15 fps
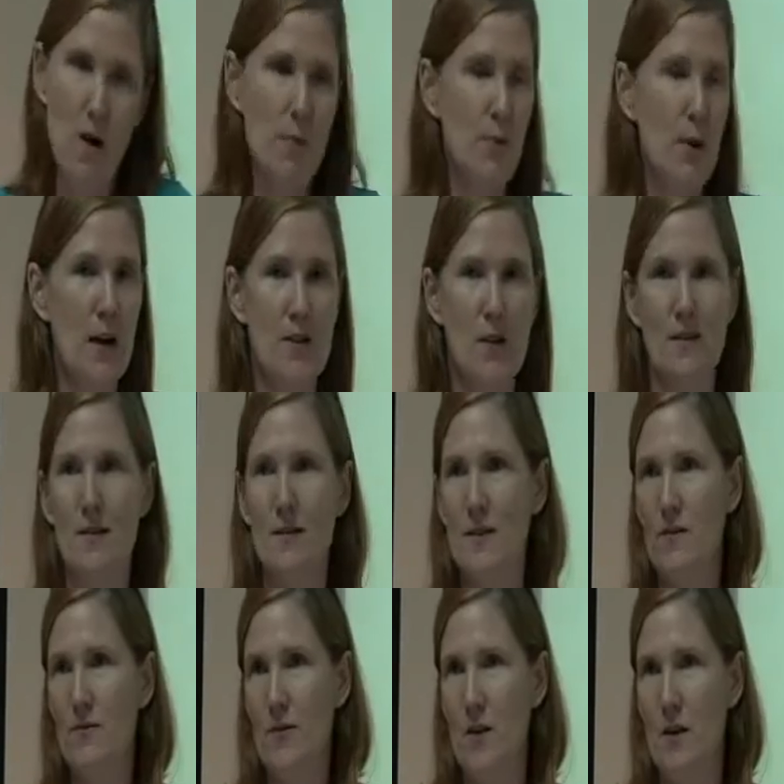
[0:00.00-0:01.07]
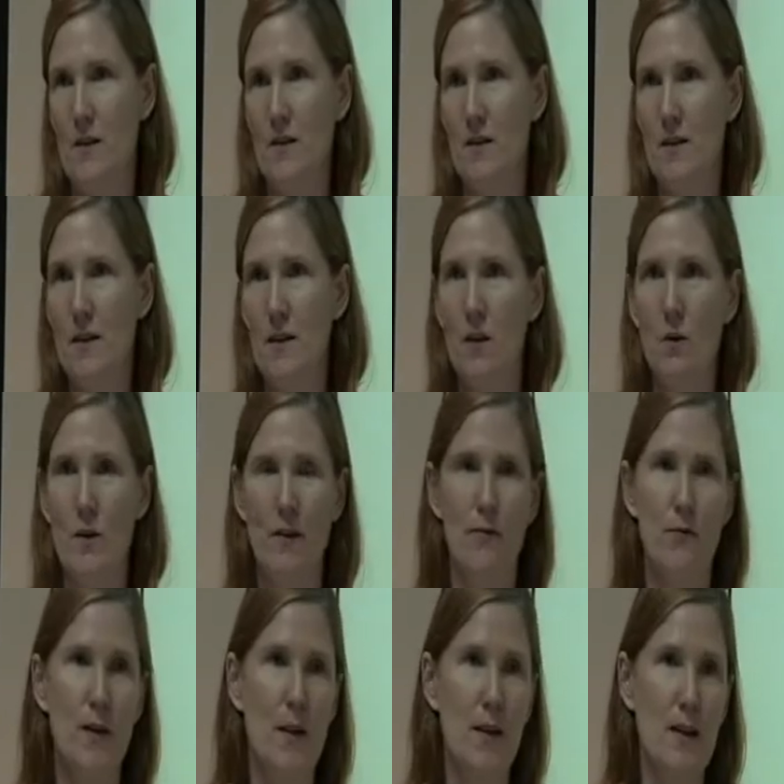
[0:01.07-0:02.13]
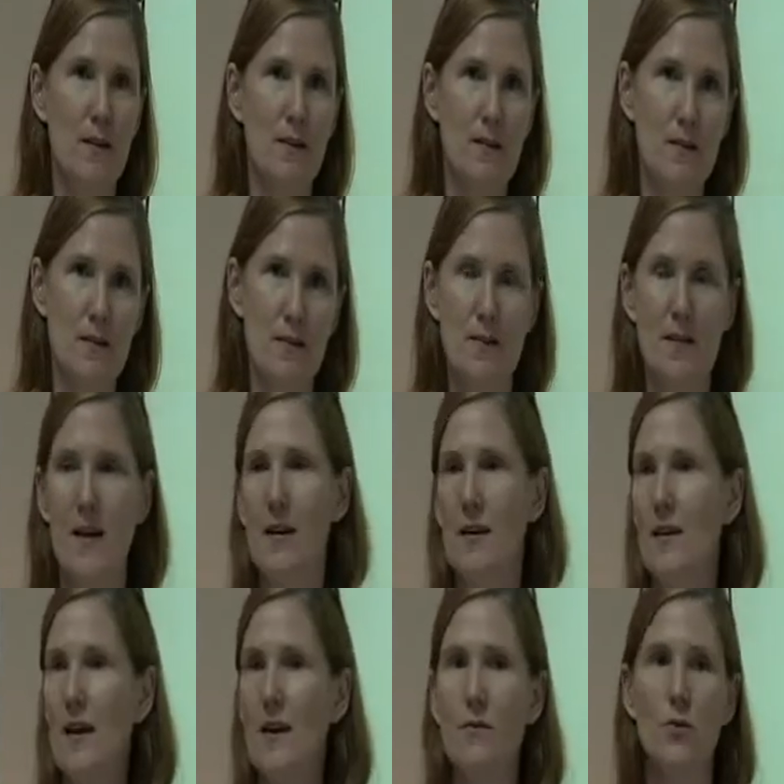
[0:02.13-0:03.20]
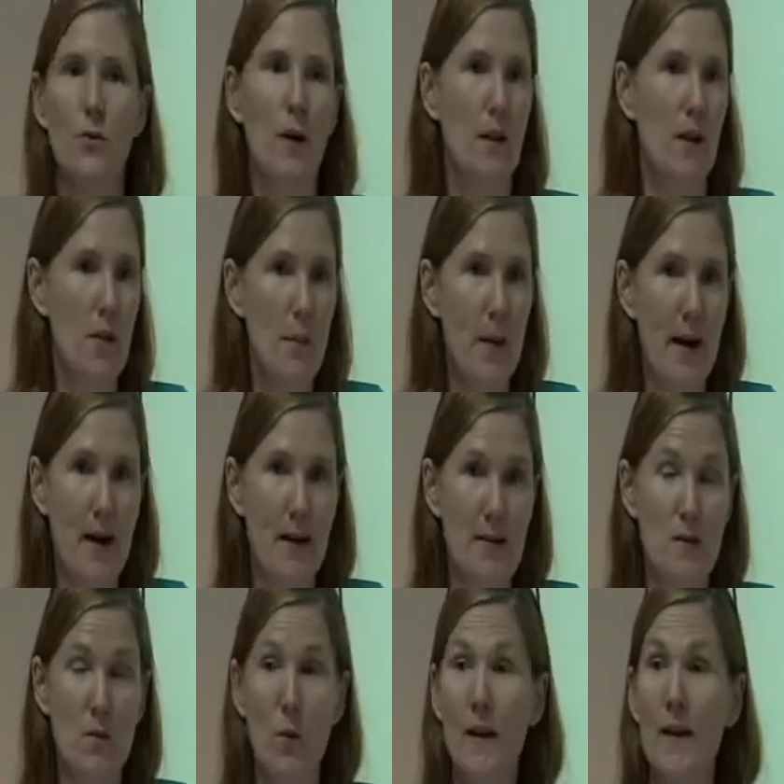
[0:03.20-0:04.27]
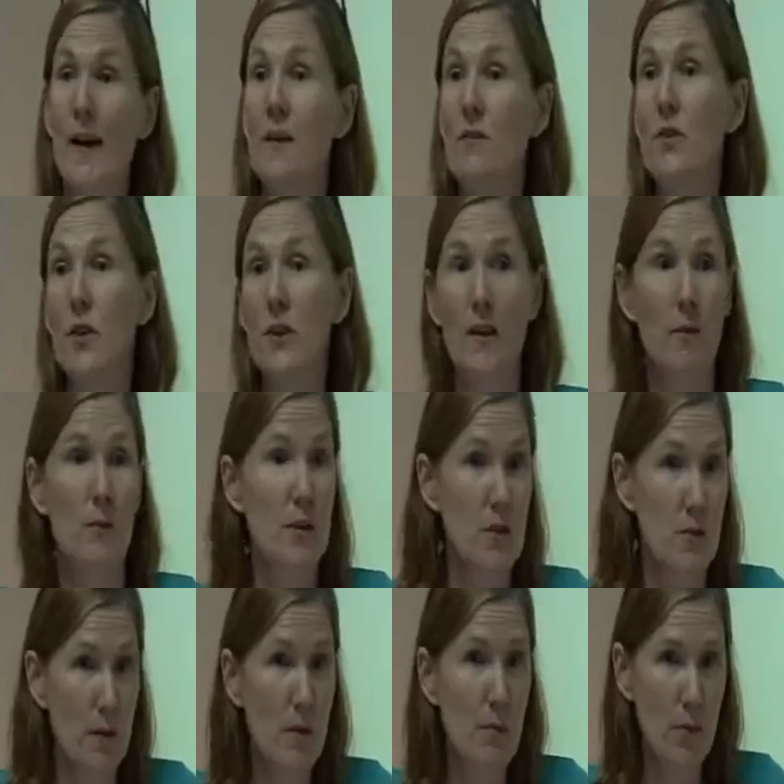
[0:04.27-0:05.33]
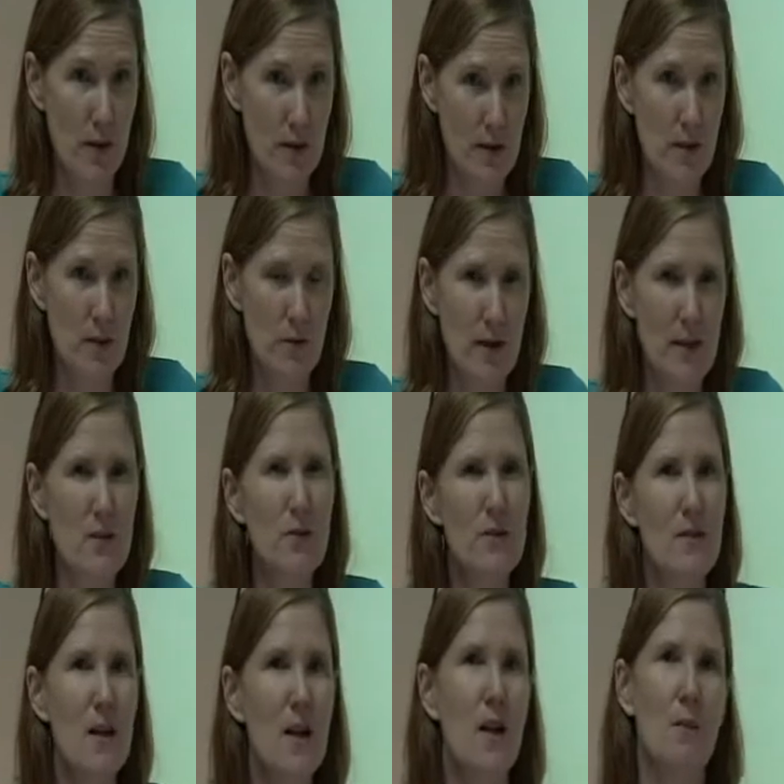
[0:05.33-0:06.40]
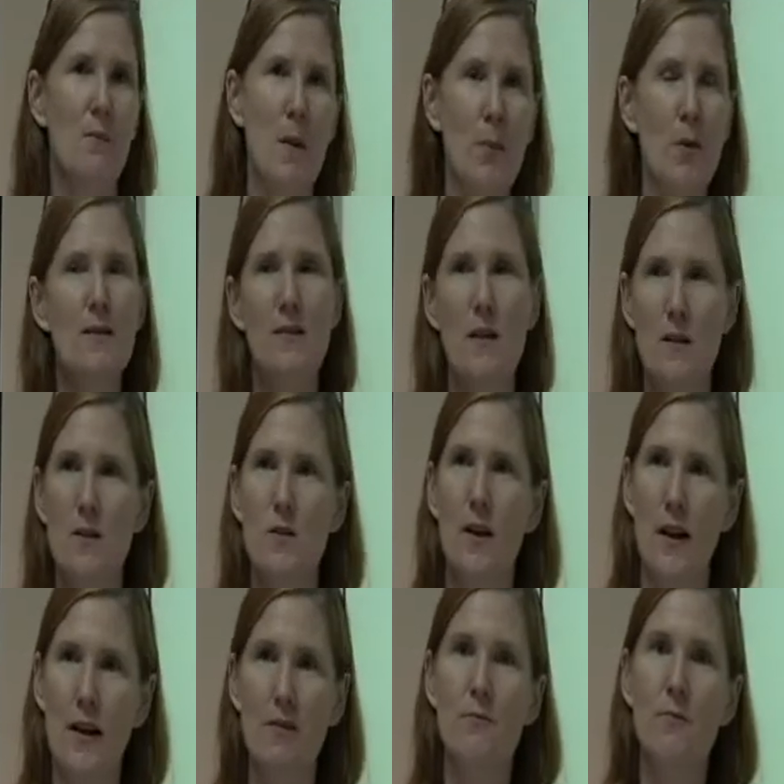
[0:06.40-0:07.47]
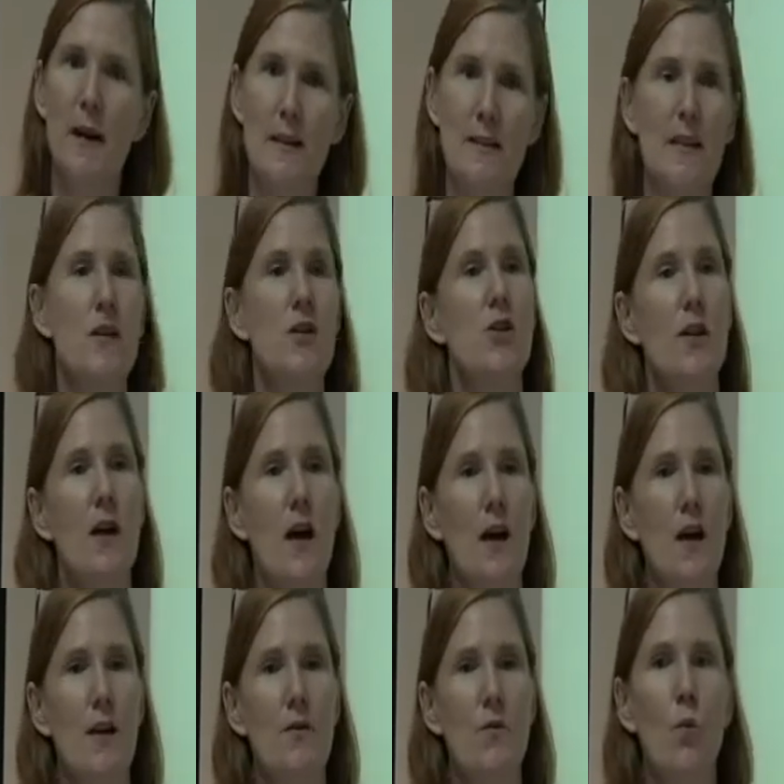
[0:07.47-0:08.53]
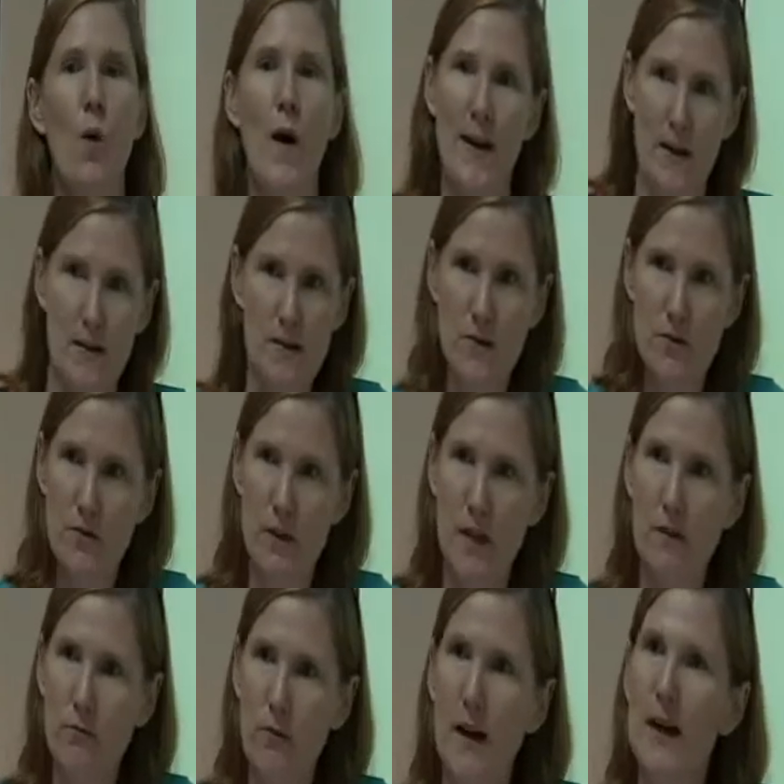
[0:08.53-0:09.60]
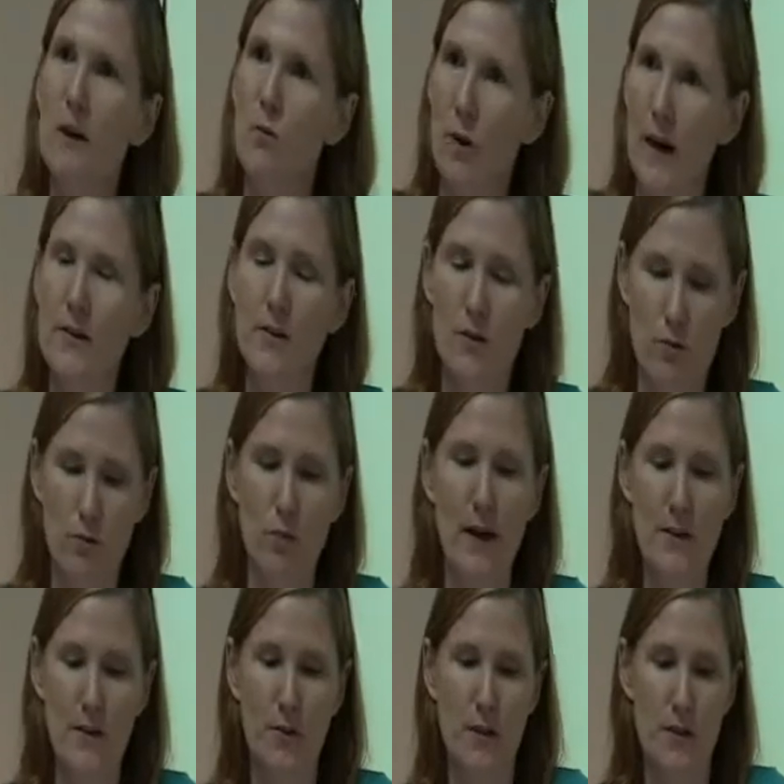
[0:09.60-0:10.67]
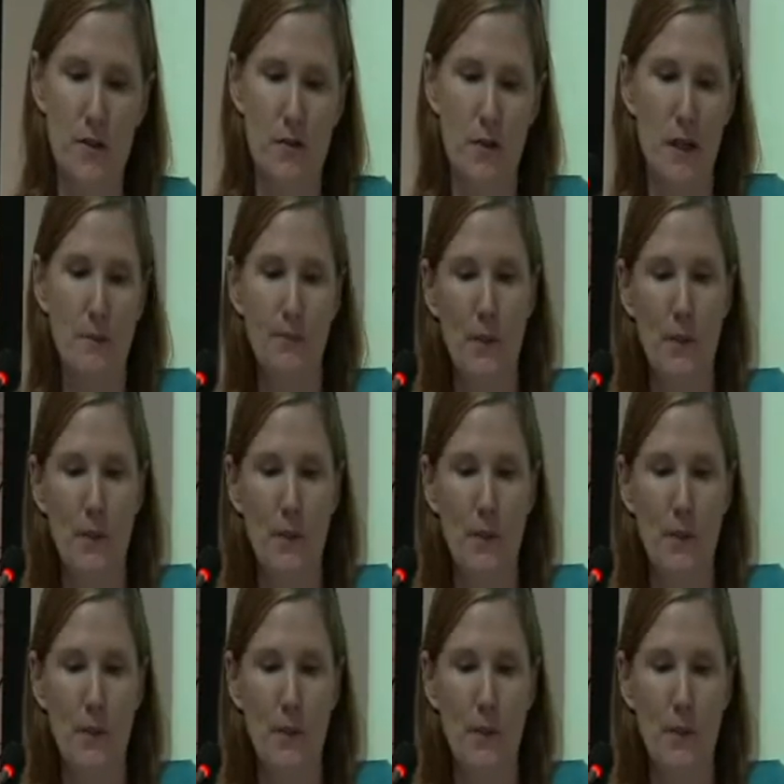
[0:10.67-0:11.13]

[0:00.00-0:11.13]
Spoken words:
Our project is different. If we stay and kind of dwell on the past, what kind of good can we do in the present, right? So my book is also a kind of meditation on why history, right? Why do history?